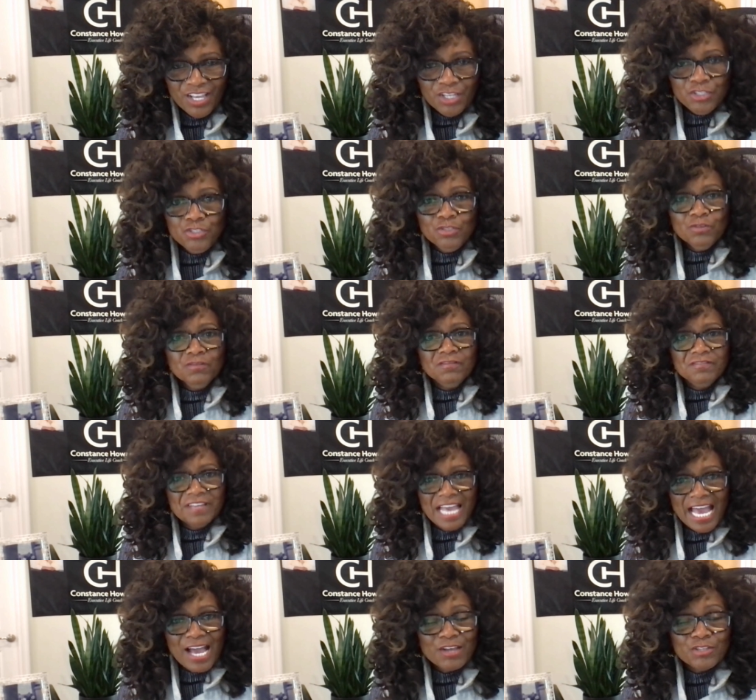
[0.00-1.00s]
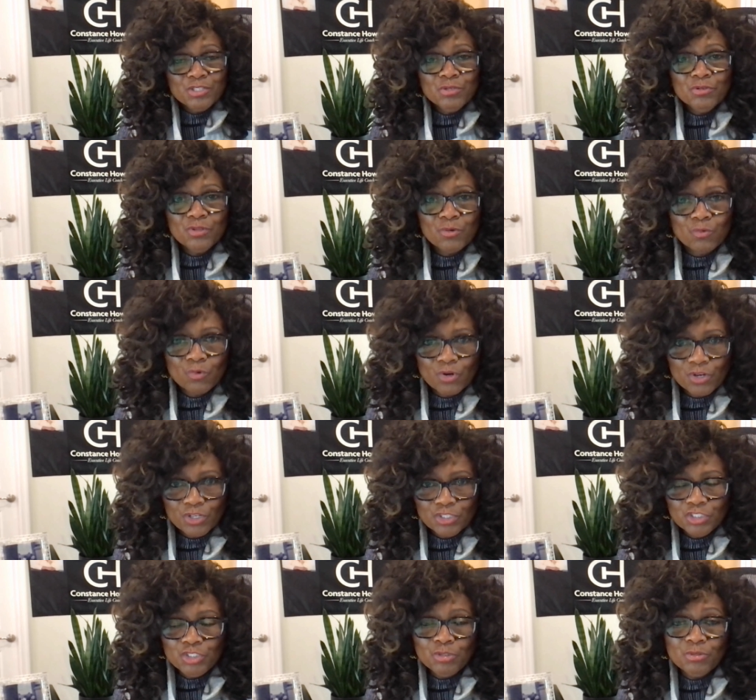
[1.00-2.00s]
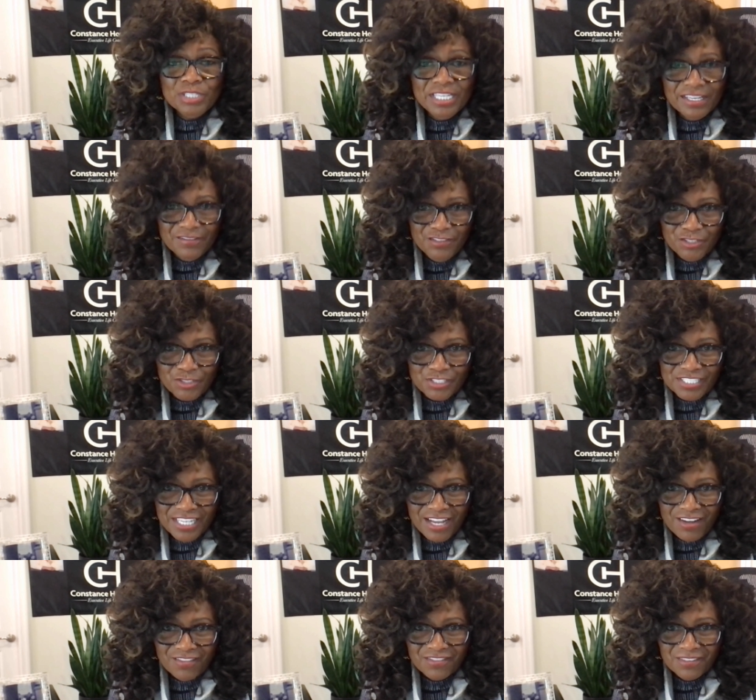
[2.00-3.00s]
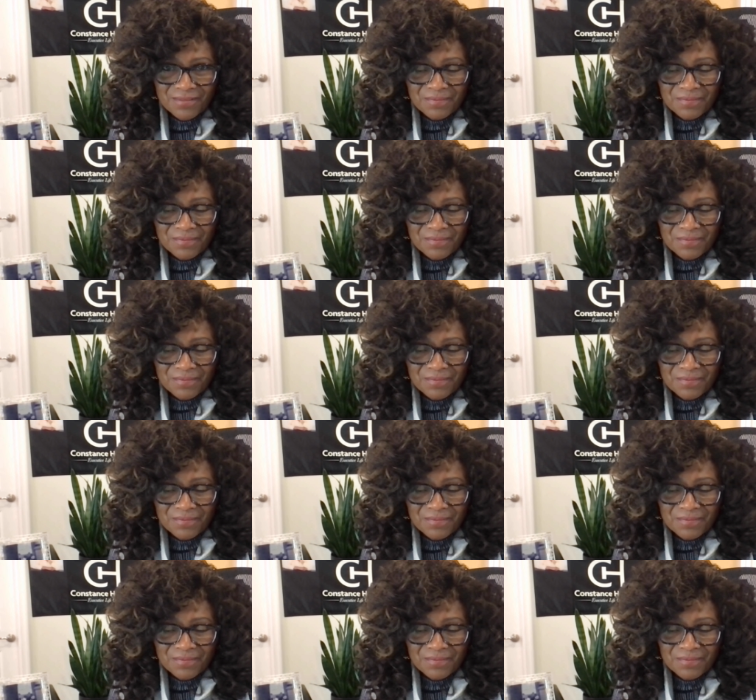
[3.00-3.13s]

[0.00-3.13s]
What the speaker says: You value the word you give yourself.